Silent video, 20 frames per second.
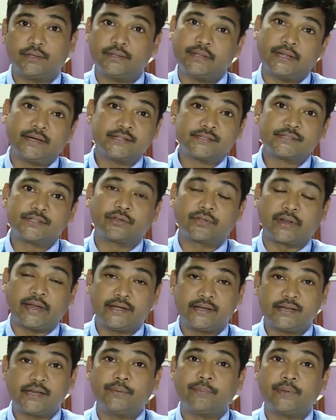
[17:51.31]
That is the
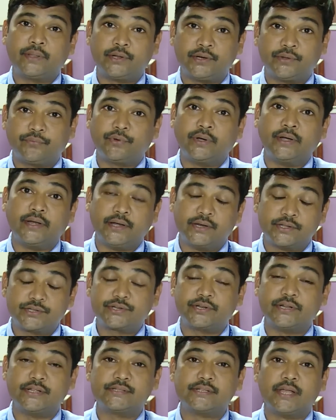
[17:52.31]
criteria by the different
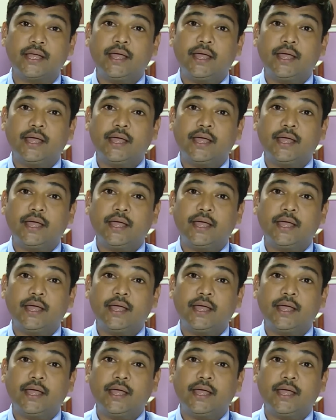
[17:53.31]
industries,